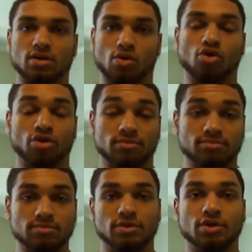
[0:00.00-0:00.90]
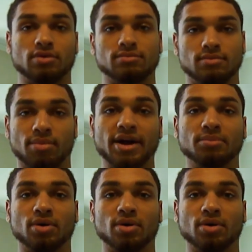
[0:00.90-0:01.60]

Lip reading: or, you know, body